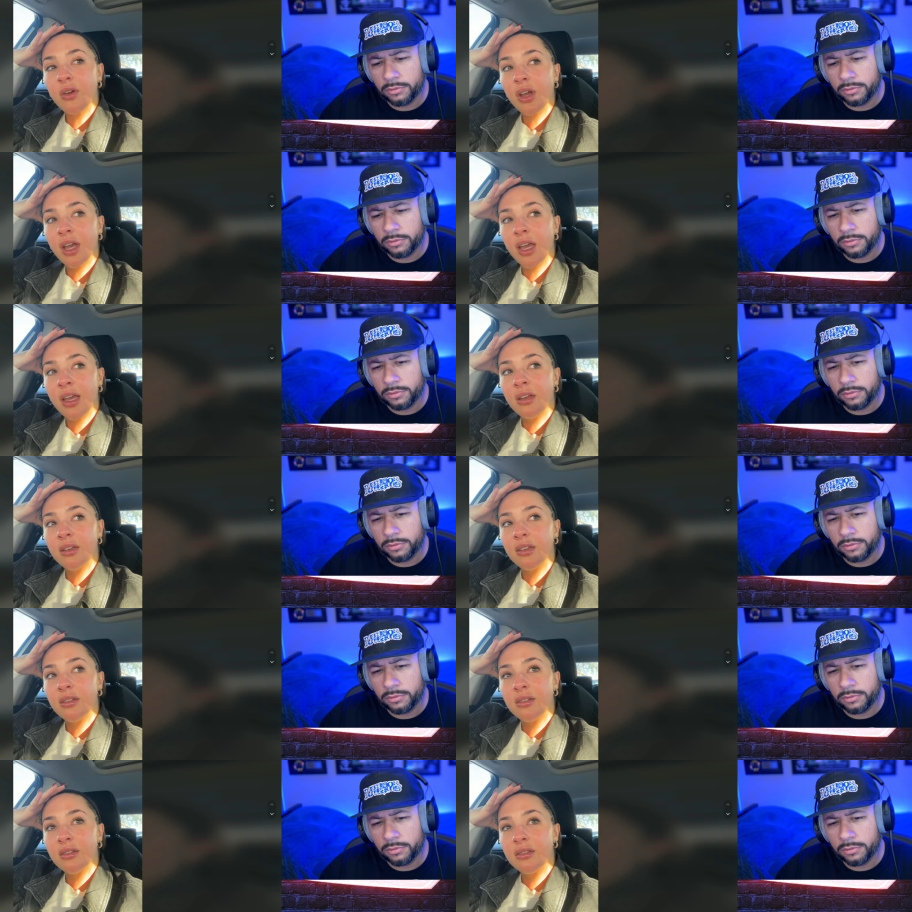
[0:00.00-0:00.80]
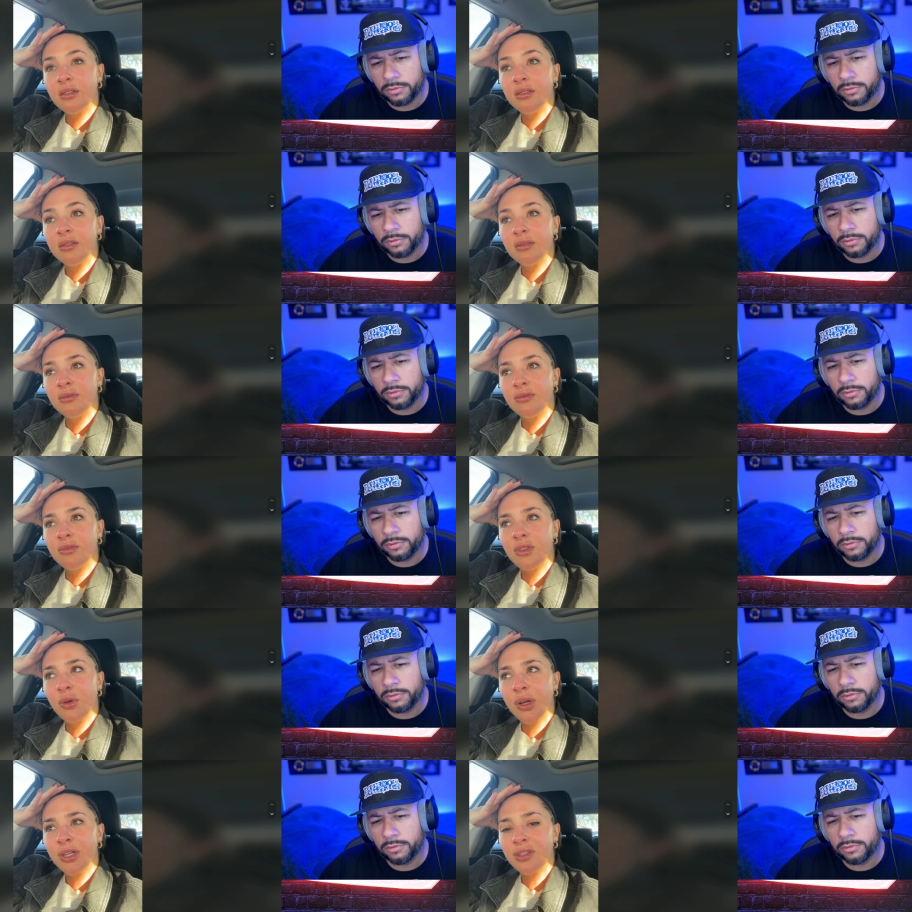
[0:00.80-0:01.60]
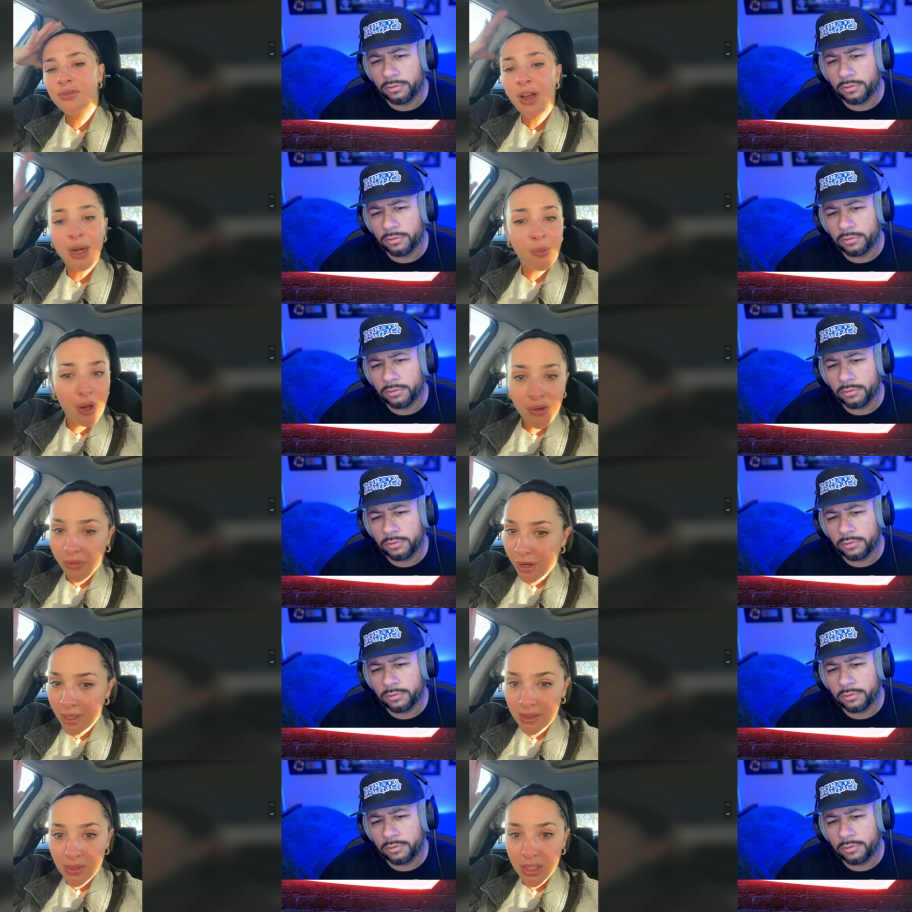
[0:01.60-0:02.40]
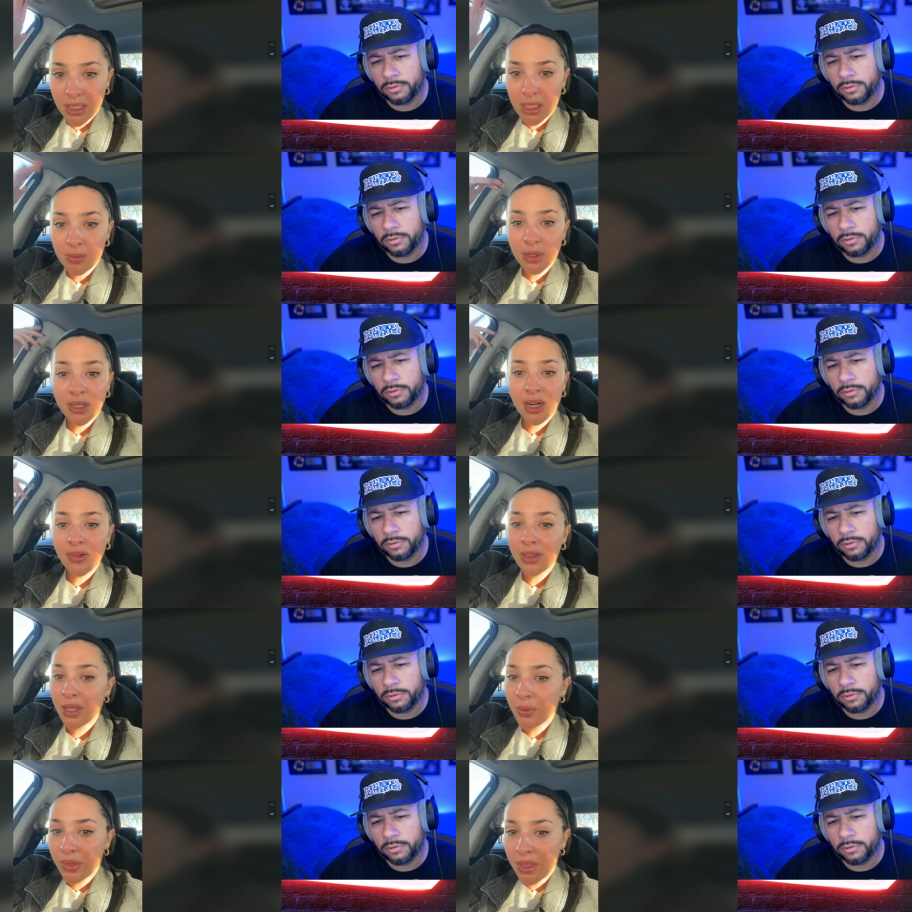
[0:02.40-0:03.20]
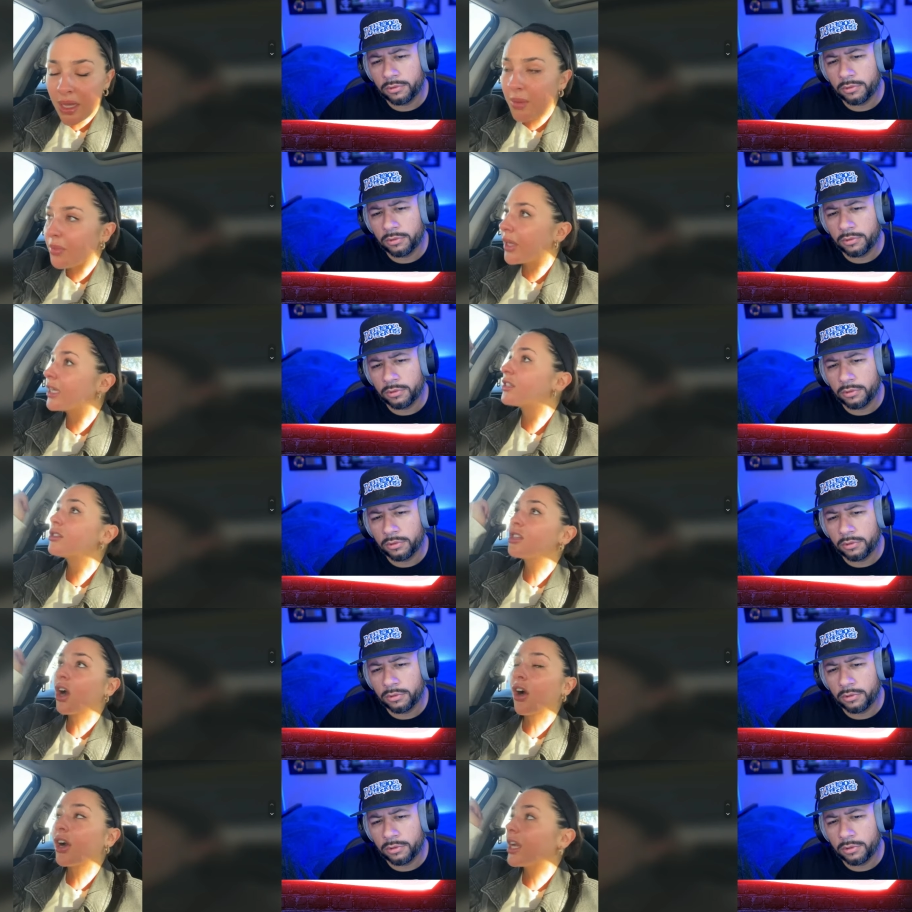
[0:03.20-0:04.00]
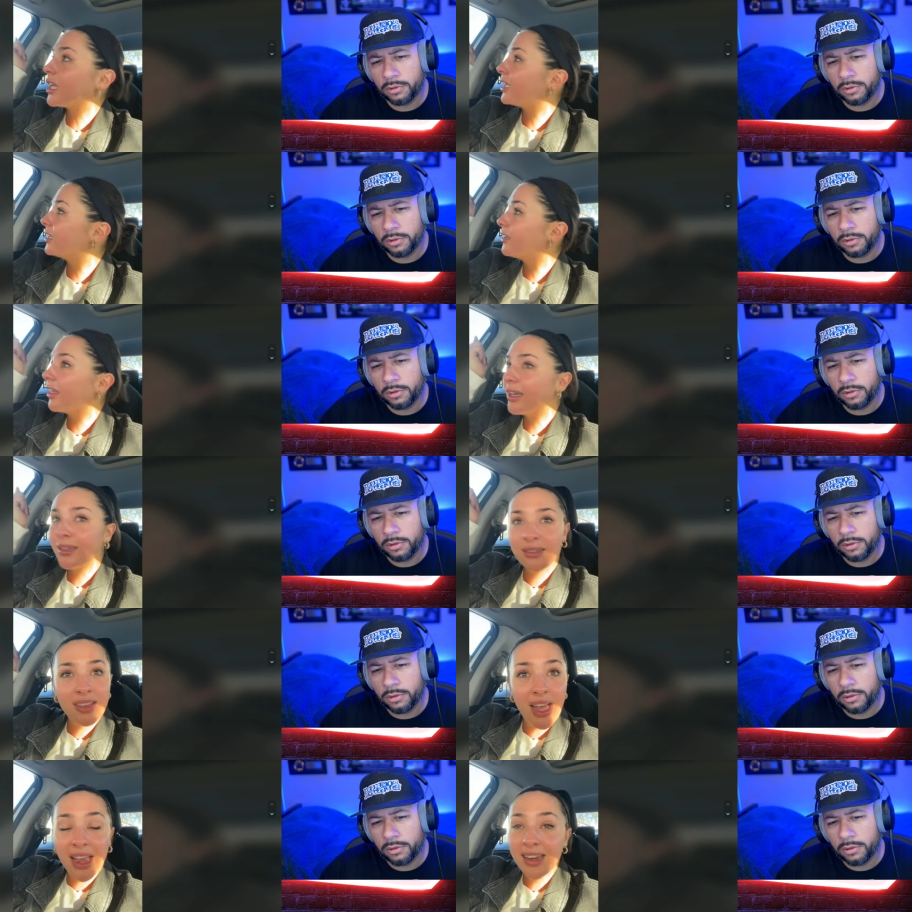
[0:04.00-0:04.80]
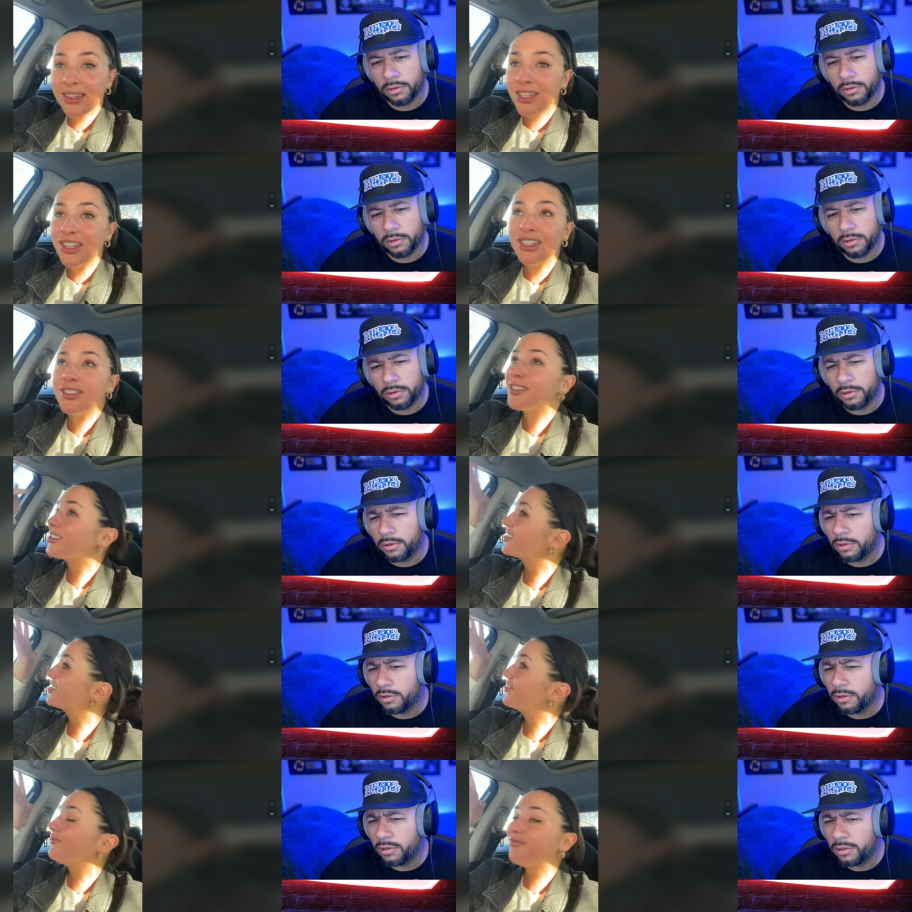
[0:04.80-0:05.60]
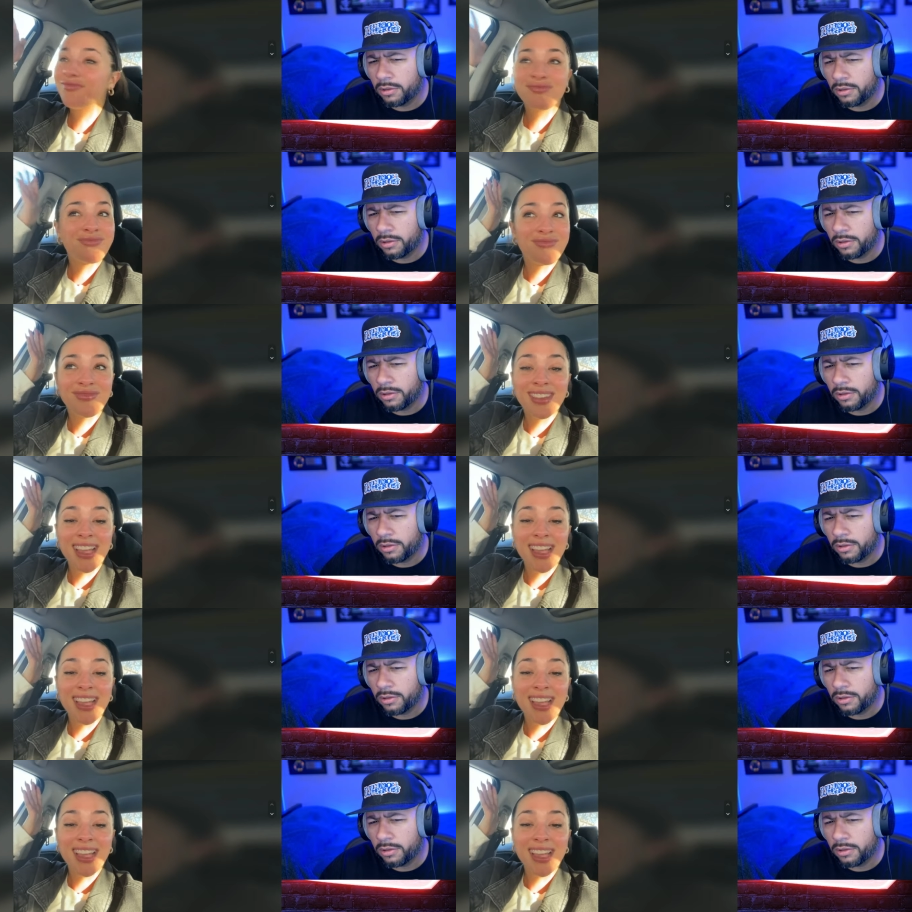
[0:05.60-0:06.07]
Speaker 1: It's like, okay, do I just find a boyfriend so I can split everything with him? Like, sorry, like, I just,